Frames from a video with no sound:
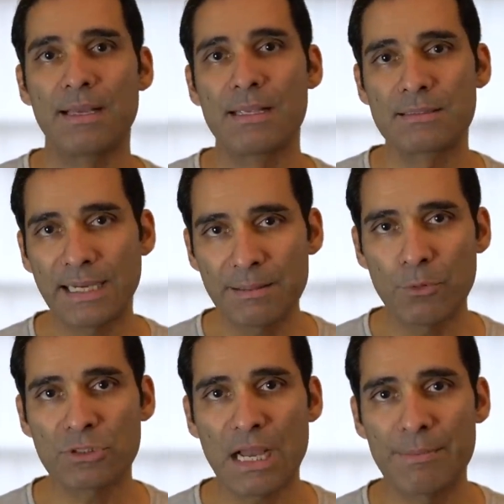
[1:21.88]
Second
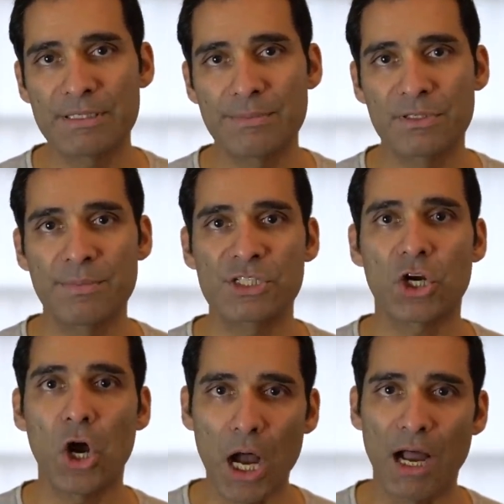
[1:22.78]
most common symptom is a
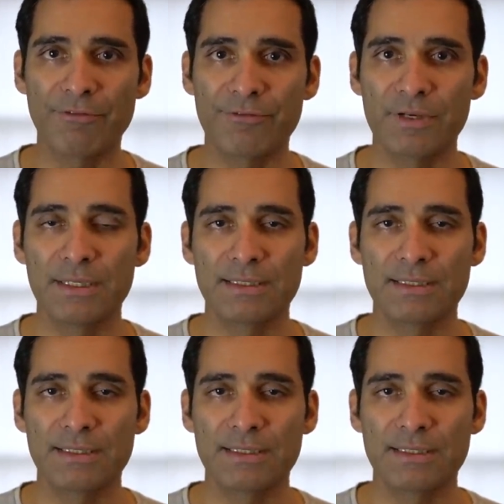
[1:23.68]
cough.